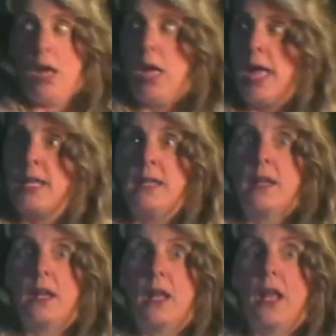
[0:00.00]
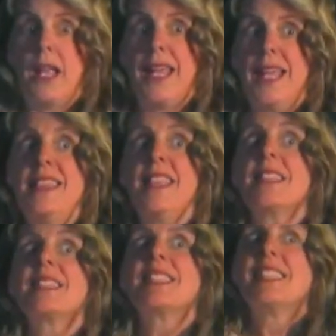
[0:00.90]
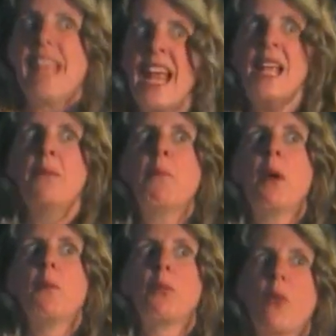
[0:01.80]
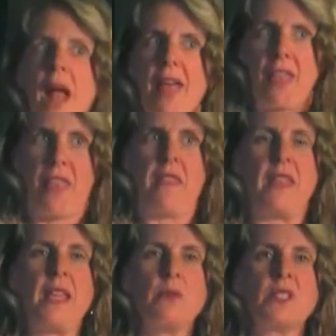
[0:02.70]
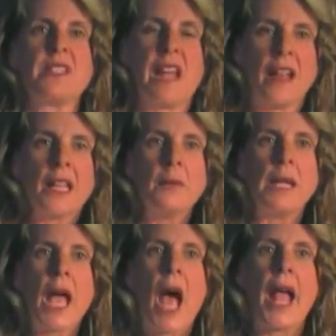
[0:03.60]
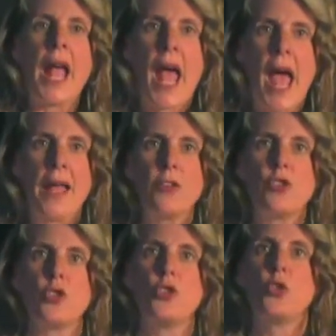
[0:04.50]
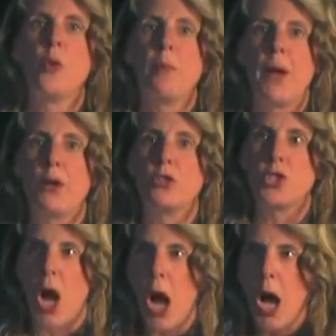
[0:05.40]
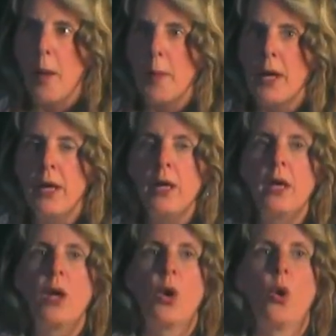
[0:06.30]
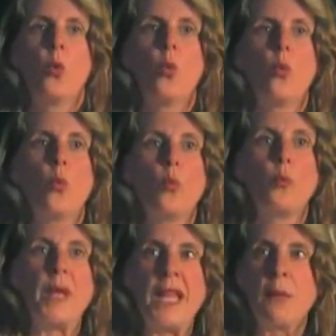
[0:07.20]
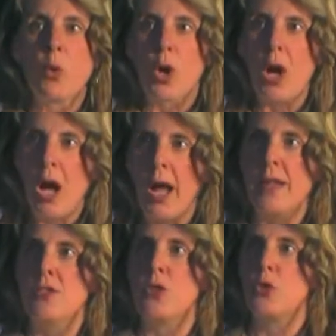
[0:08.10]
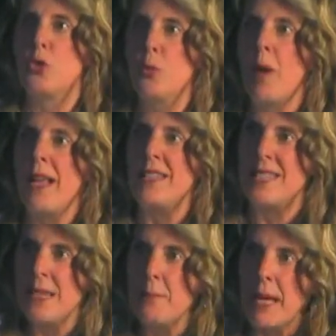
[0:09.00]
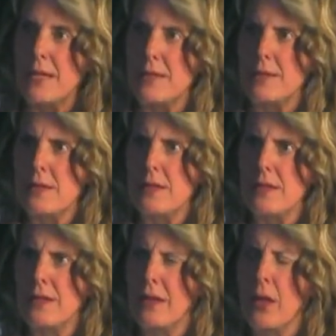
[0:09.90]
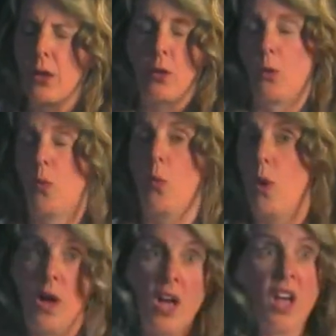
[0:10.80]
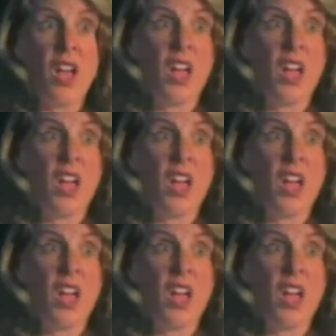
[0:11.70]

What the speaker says: And in the same breath, he was telling me I had to do a better job being more kind to my teammates. What?